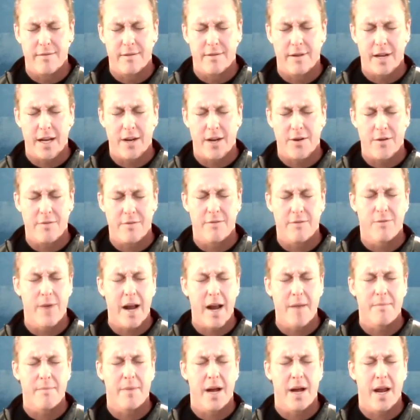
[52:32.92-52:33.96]
I couldn't
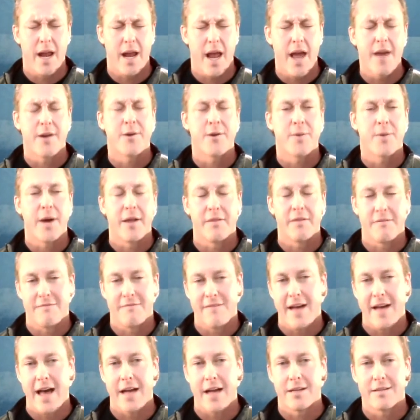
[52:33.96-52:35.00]
wrap my head around the
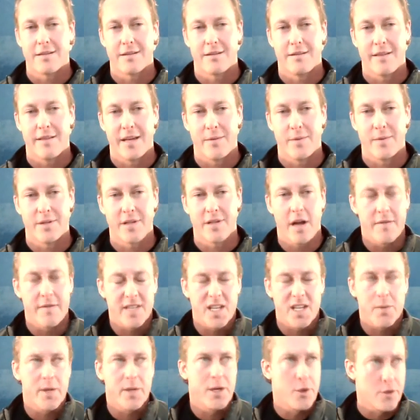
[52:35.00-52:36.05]
fact that was,
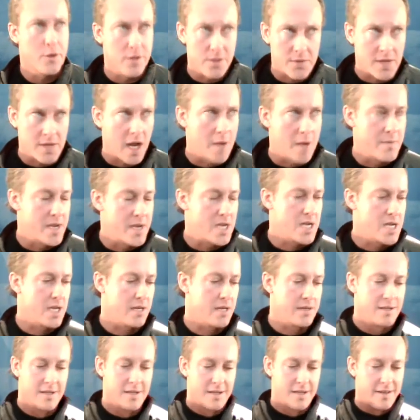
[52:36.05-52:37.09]
obviously we knew this was coming.
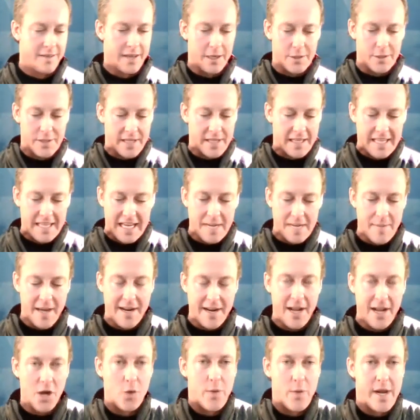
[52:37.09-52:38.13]
And the interesting thing about
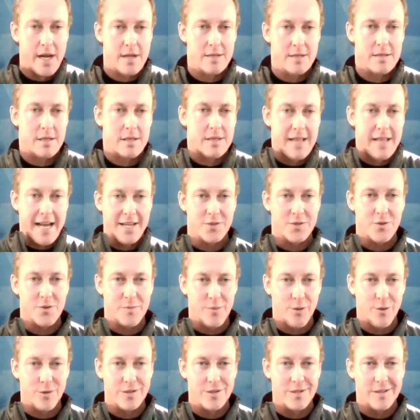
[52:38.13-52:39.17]
Hell Week is the class
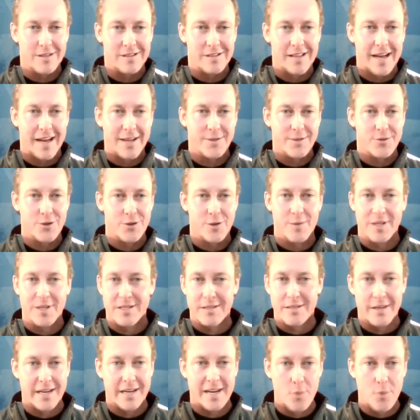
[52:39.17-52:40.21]
reports to the classroom on
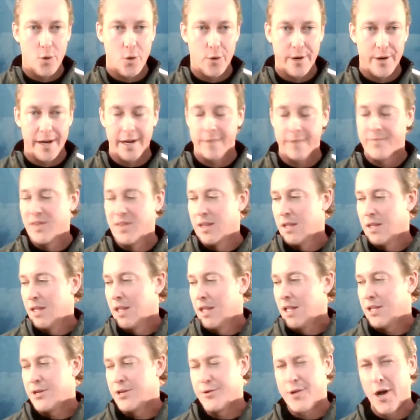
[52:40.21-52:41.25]
Sunday morning.
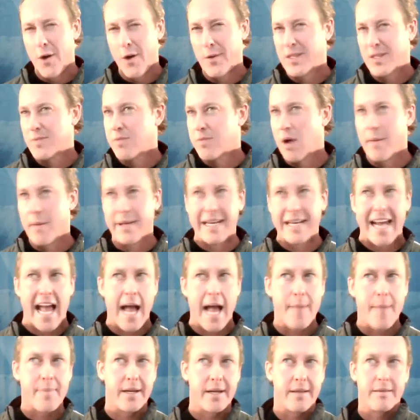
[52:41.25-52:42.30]
It's probably going to
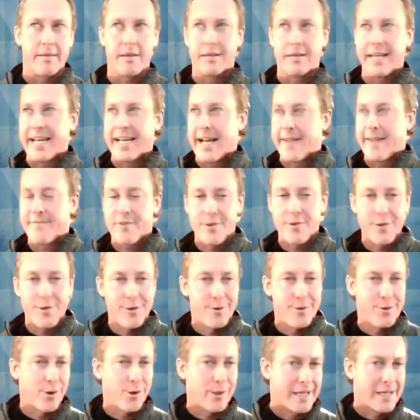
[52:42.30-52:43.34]
happen in the late
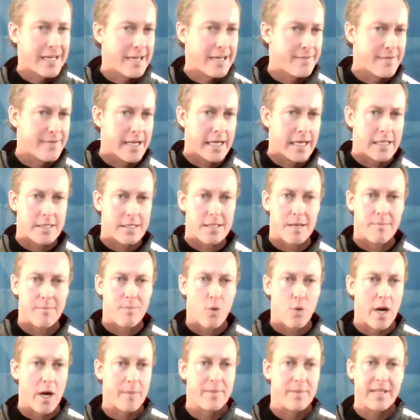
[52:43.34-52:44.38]
afternoon, early evening at some
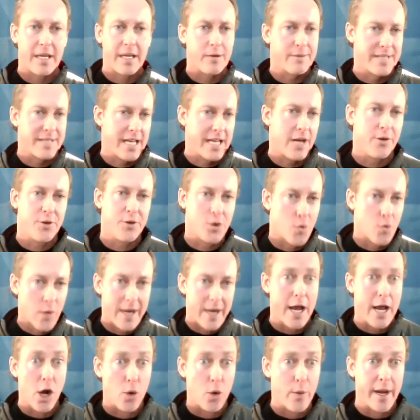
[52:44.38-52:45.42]
point, but they don't tell you
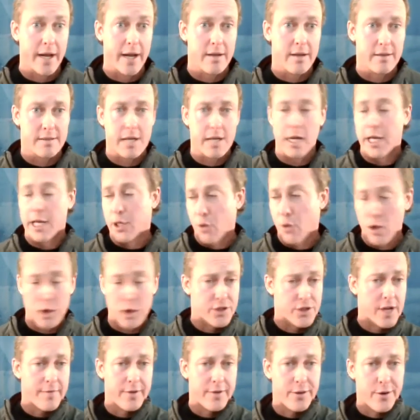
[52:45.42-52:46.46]
when Hell Week. It's not like, well,
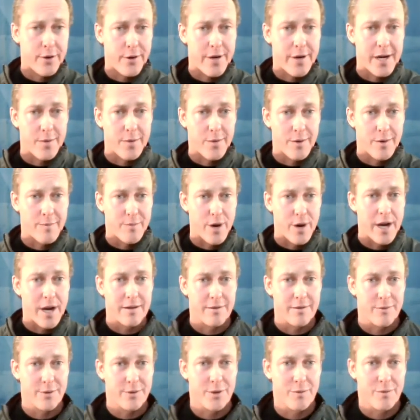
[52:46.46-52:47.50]
it's 7:30,
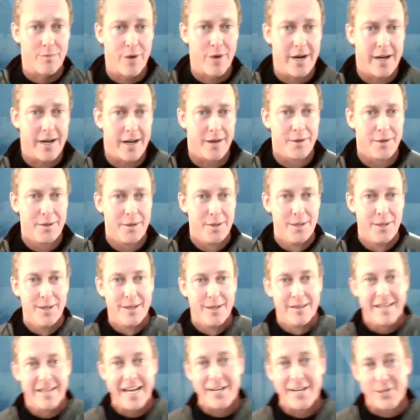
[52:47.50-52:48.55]
we're doing breakout.
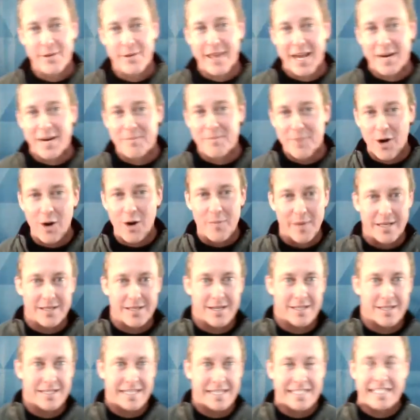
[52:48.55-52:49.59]
They do that on purpose
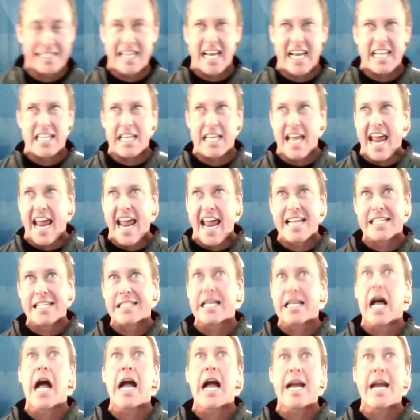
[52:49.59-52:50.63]
because it's like the
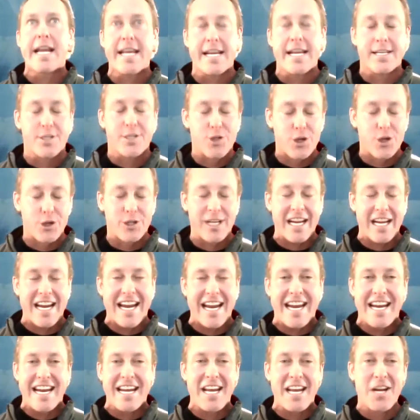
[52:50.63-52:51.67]
anxiety is just
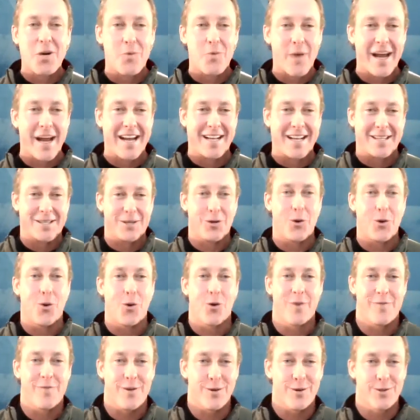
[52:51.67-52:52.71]
eating away at the
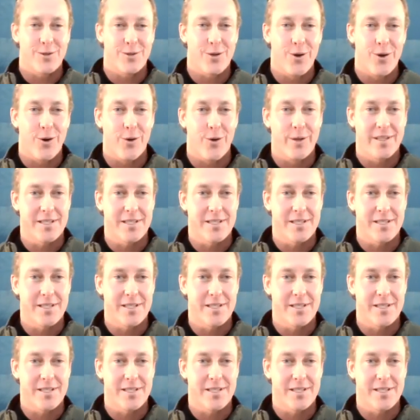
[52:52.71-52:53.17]
core of your soul.